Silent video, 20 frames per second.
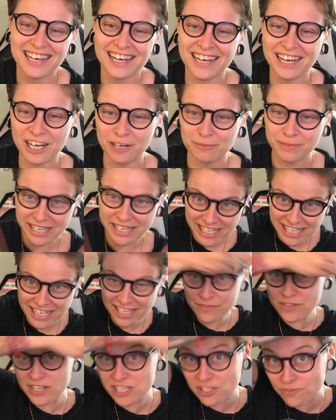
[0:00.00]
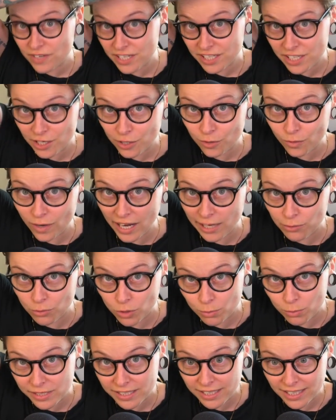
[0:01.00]
um, and in this video, I
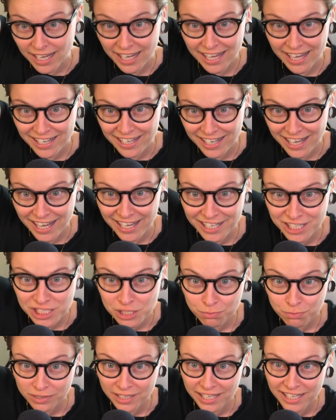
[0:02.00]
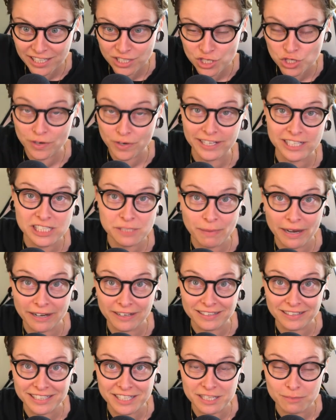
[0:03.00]
will be, I, I, I explain
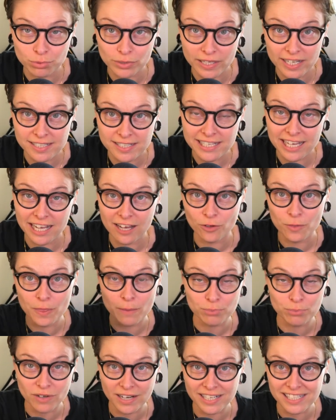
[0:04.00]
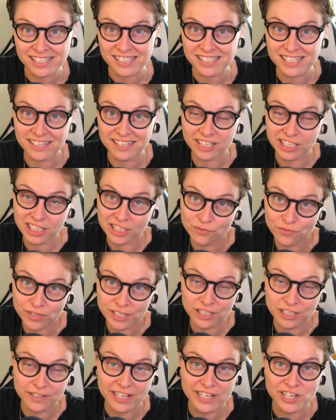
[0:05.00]
transparently the breakdown, the pricing, the
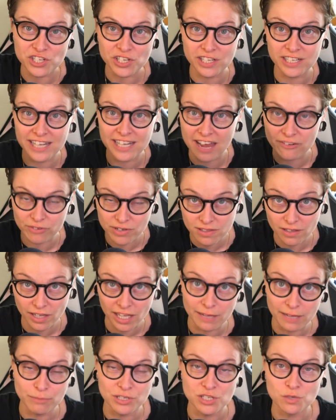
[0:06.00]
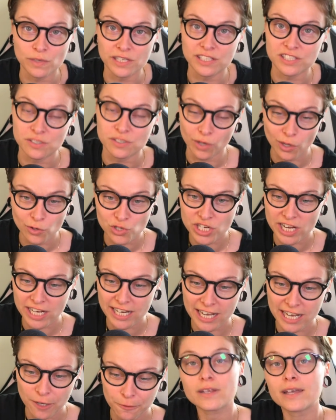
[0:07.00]
configuration, and everything in between. So go check
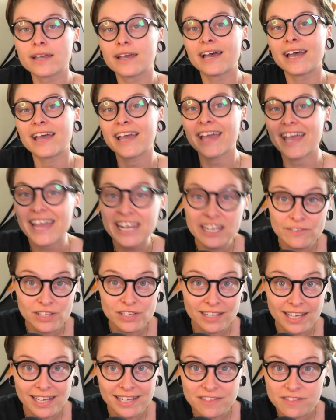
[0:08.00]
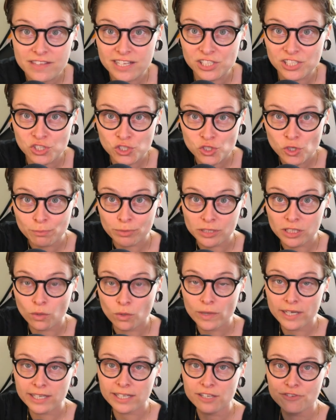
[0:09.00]
it out. And if you like this super
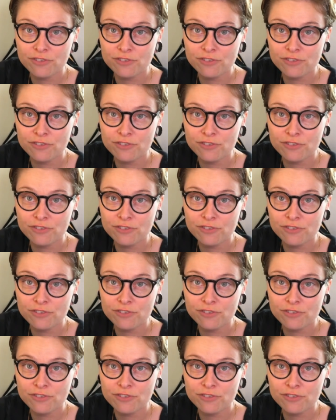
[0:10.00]
quick and